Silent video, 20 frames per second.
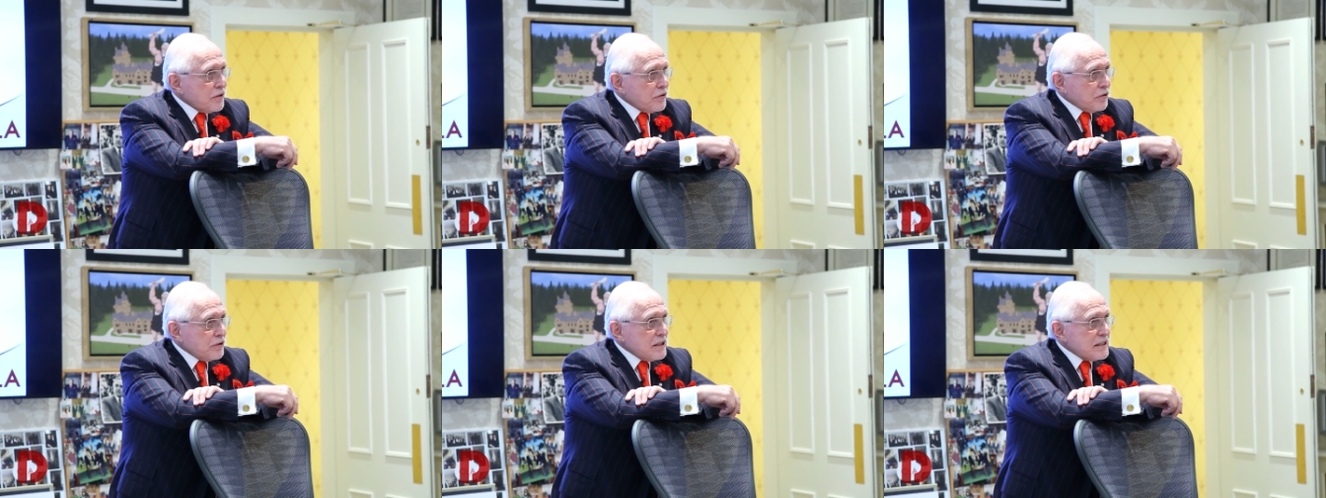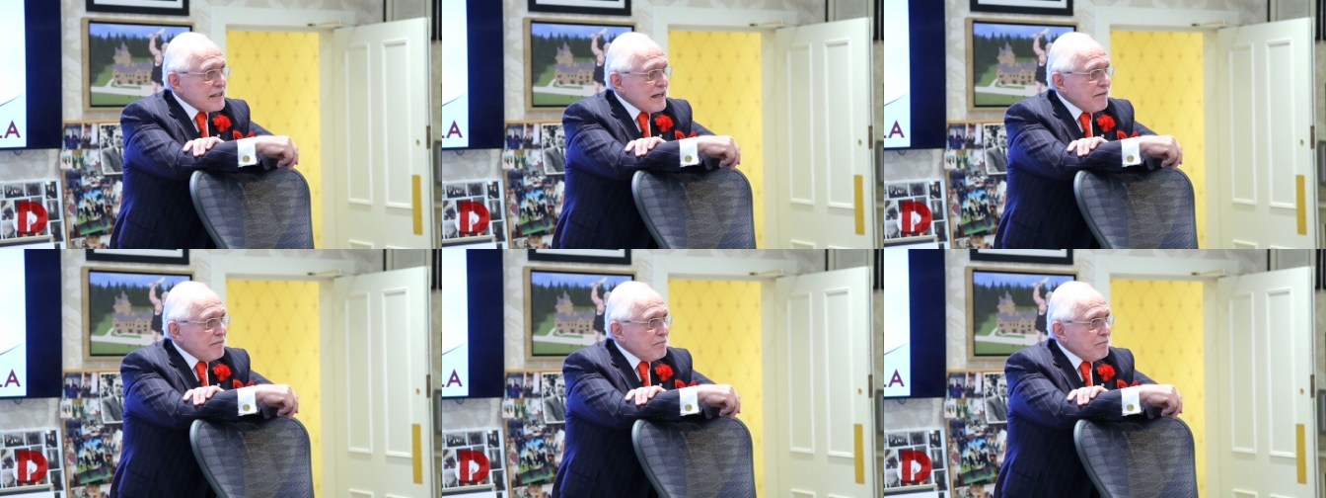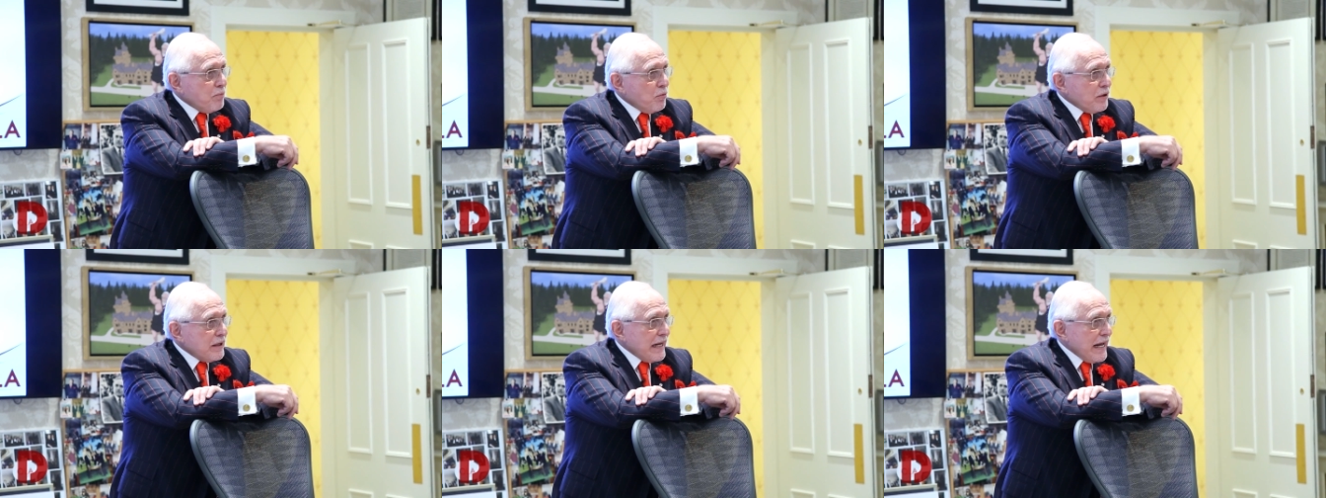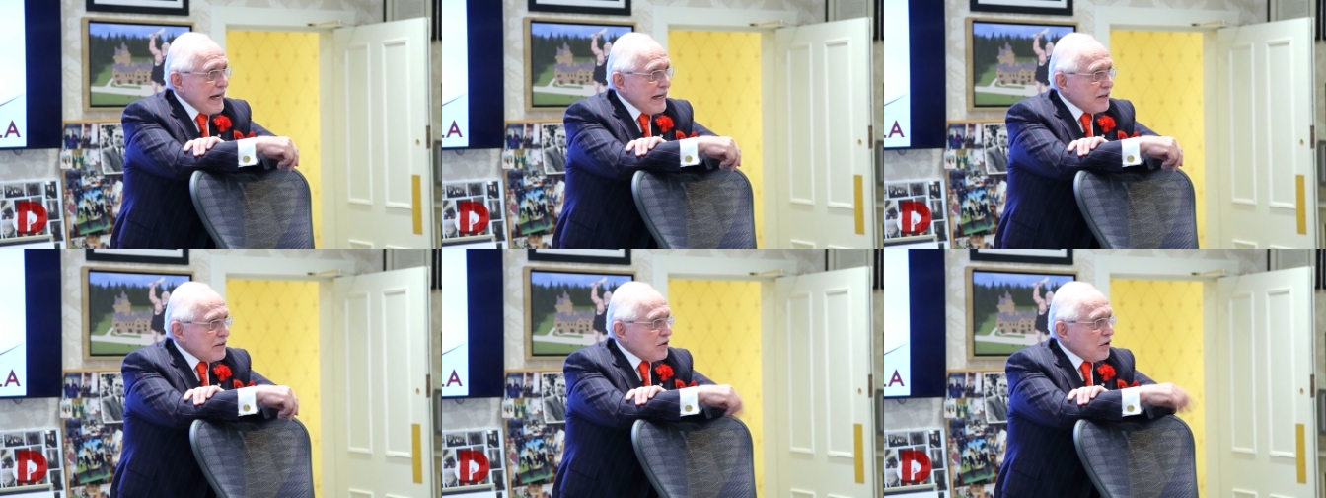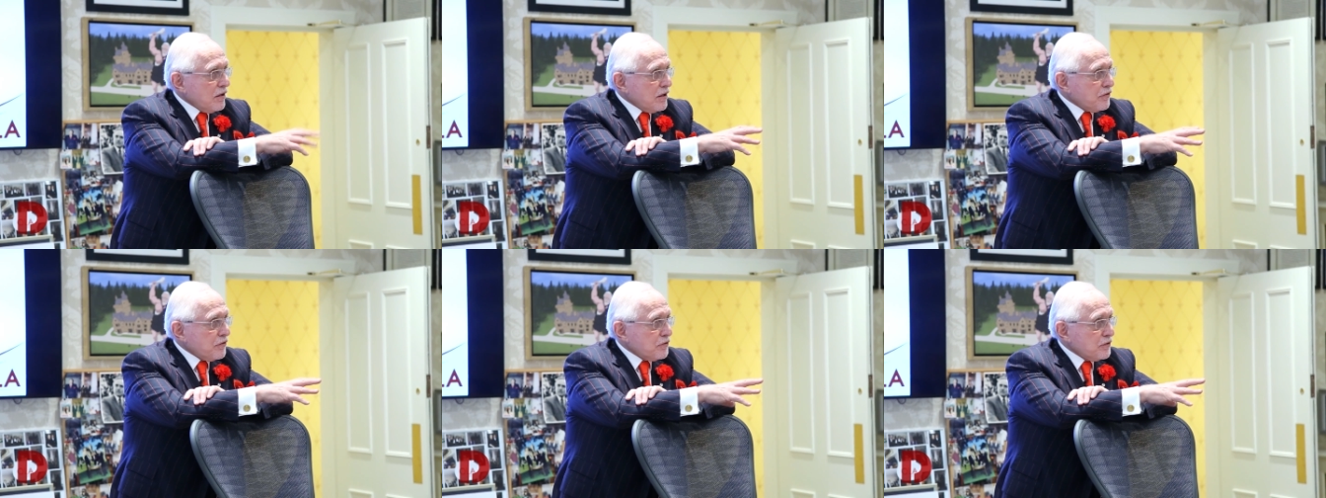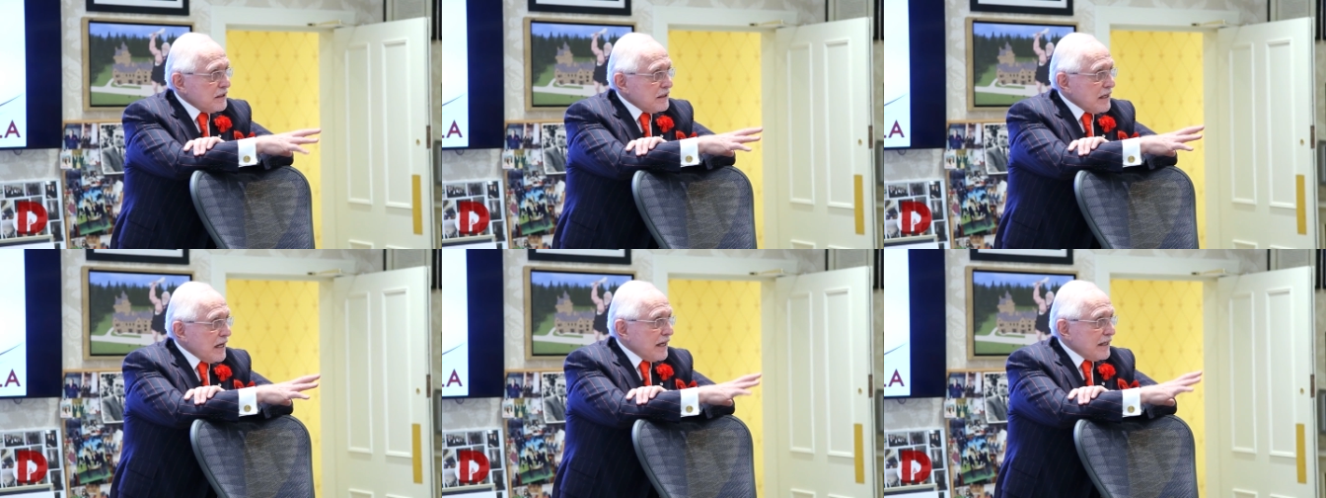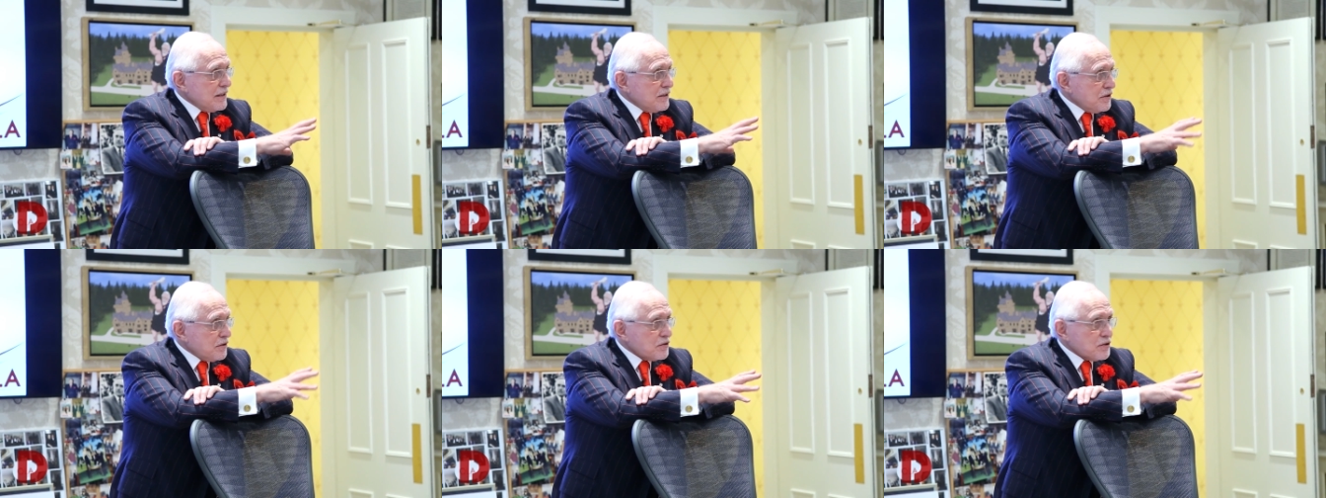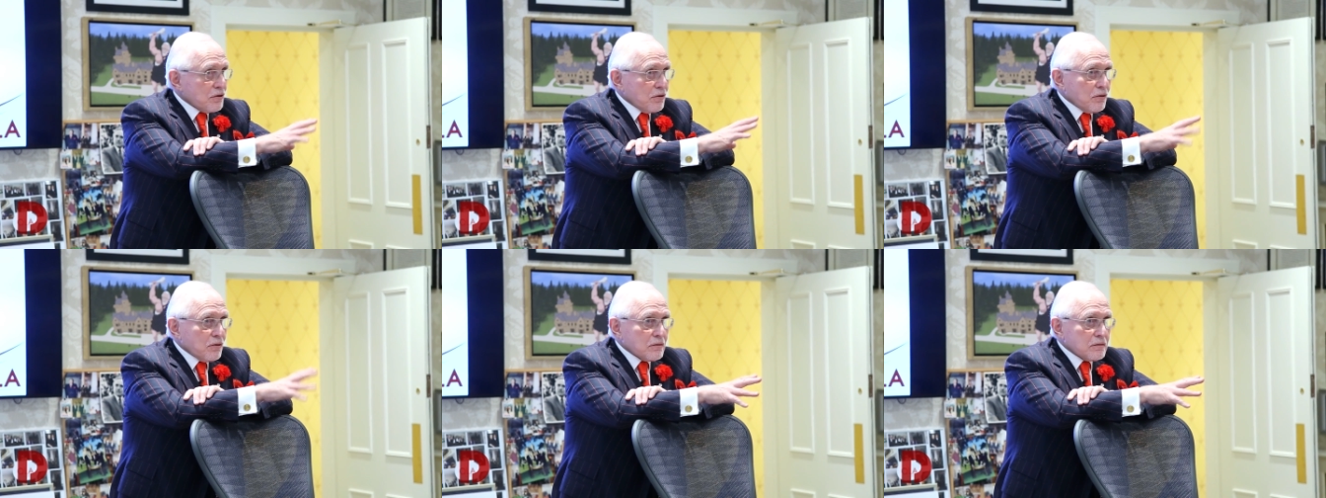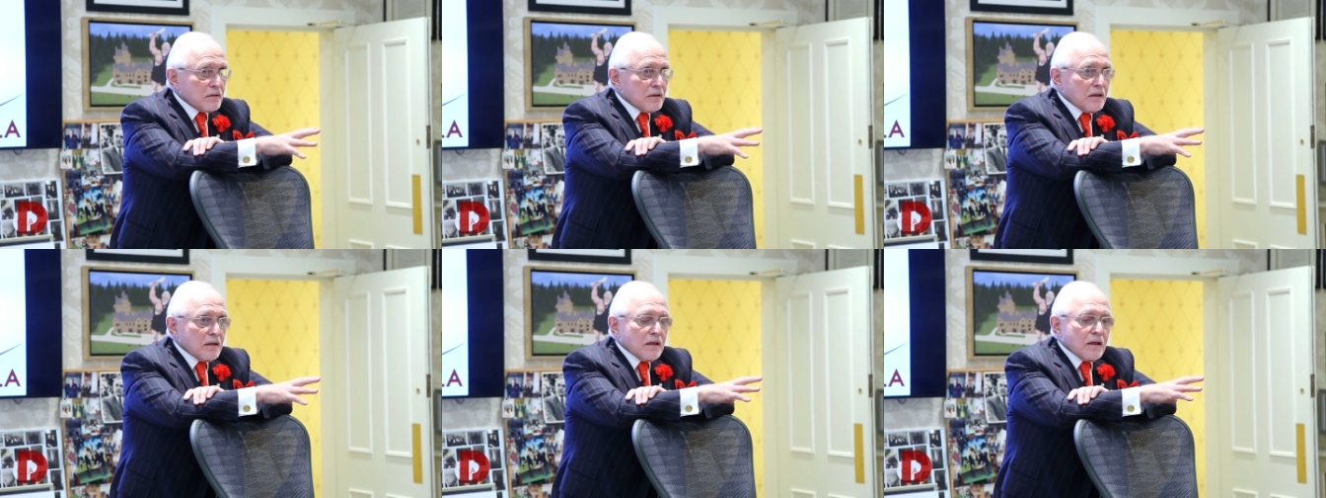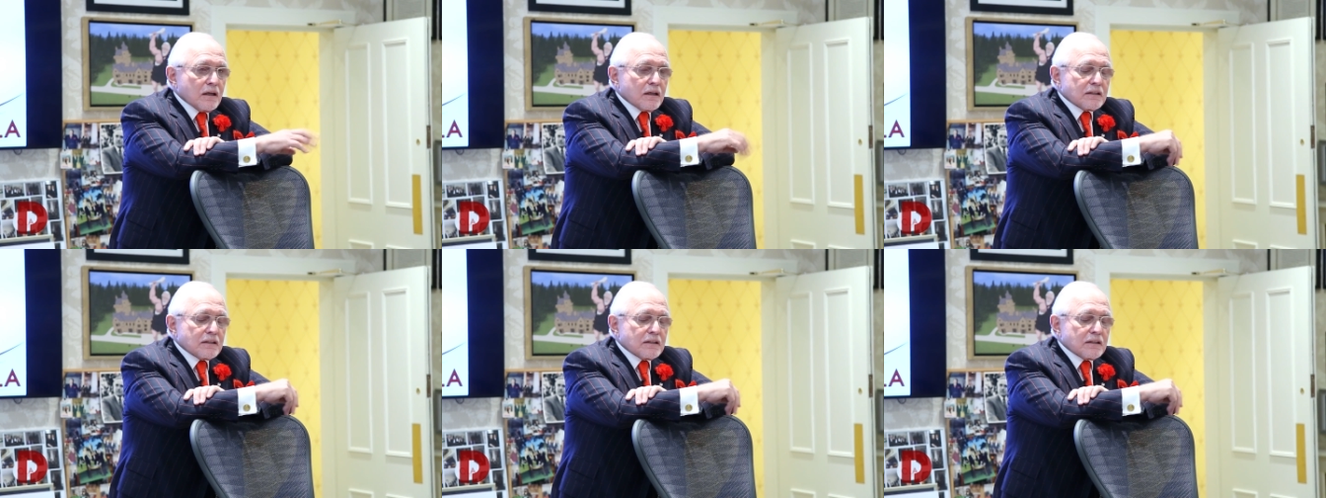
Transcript: thirty-seven point eight, call it thirty-nine years old.